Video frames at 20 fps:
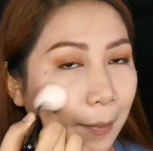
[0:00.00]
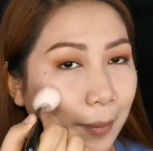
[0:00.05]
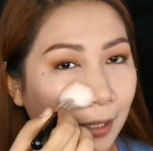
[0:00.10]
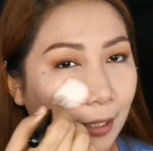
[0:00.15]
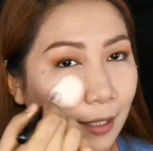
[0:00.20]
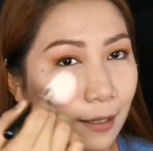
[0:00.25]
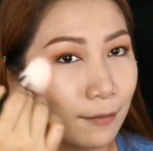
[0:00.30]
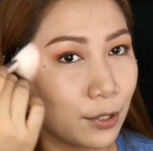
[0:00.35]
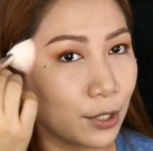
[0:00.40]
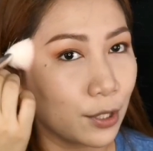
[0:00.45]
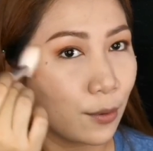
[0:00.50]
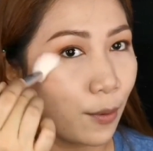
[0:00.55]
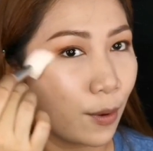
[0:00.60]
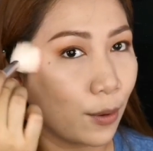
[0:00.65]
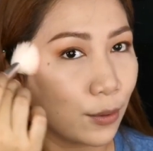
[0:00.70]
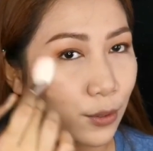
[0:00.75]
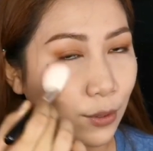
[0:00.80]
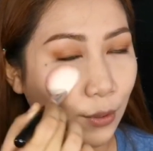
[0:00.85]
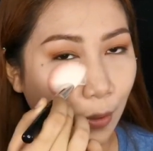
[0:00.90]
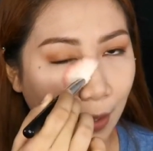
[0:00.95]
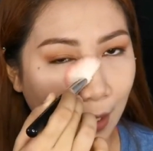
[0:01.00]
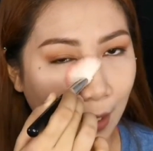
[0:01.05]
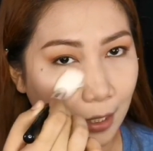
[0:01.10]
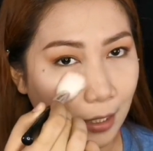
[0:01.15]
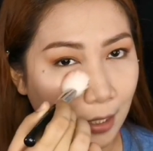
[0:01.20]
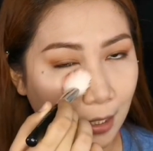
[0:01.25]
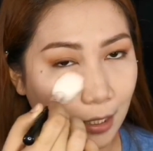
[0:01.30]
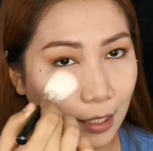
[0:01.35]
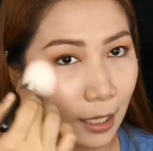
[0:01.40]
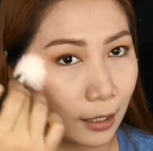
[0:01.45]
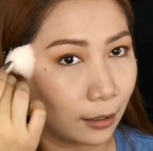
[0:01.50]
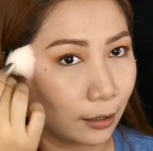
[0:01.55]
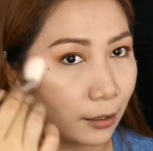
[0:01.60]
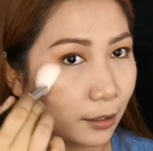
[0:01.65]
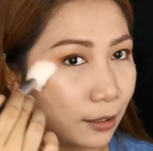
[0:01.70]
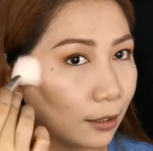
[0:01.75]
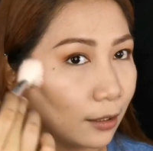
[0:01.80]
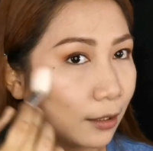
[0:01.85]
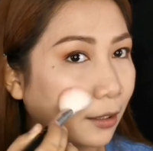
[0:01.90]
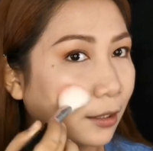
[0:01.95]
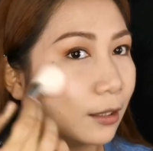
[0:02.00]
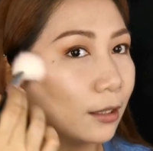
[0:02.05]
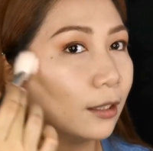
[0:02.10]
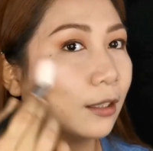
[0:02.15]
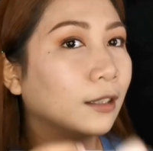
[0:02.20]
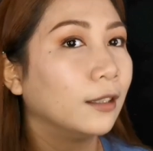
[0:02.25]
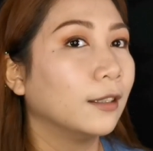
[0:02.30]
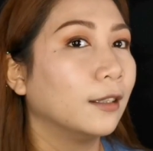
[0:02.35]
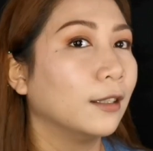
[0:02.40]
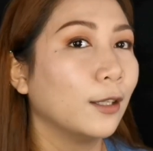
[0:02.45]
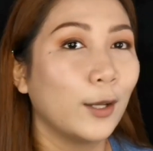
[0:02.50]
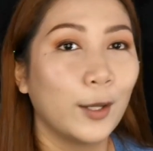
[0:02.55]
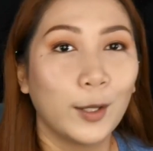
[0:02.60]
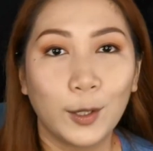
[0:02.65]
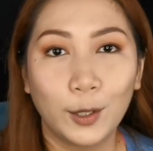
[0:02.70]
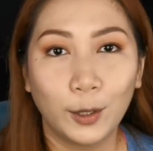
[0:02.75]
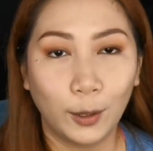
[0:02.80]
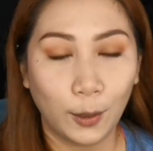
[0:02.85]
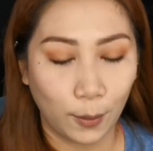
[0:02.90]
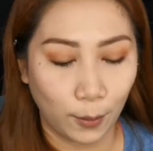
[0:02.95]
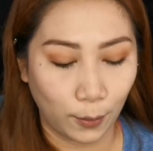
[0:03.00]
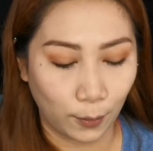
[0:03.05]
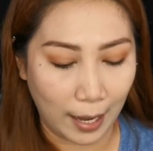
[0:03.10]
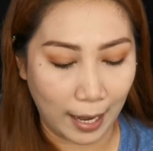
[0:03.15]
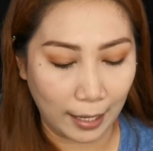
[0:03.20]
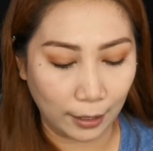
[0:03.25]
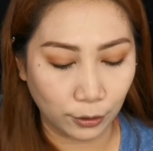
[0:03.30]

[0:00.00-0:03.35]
but gives you also that subtle glow.